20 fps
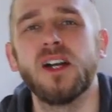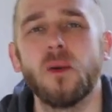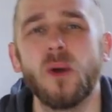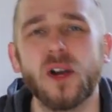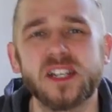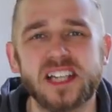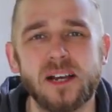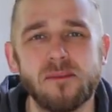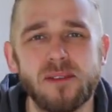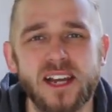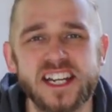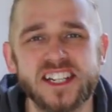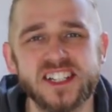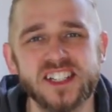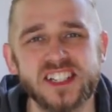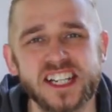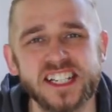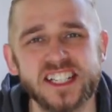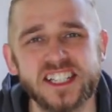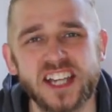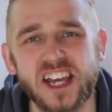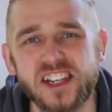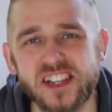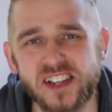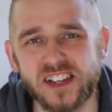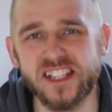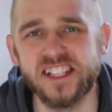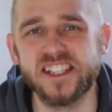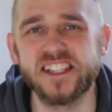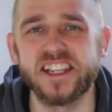What's up, ladies and gents? How you
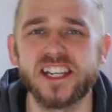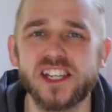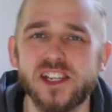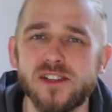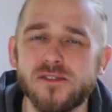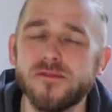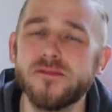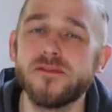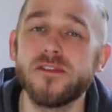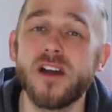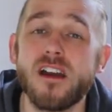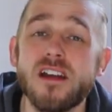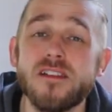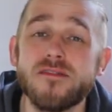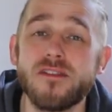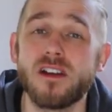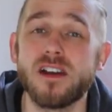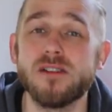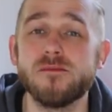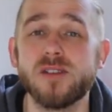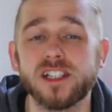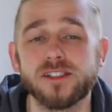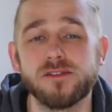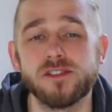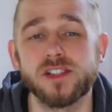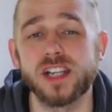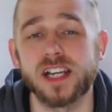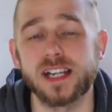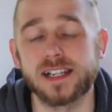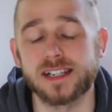doing? Thank you very, very much for
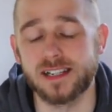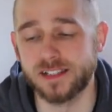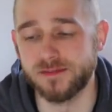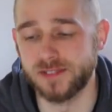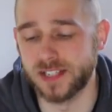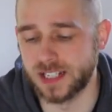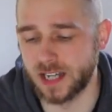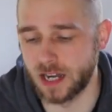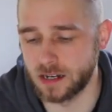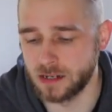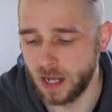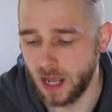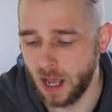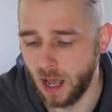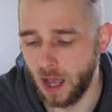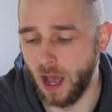checking out the video.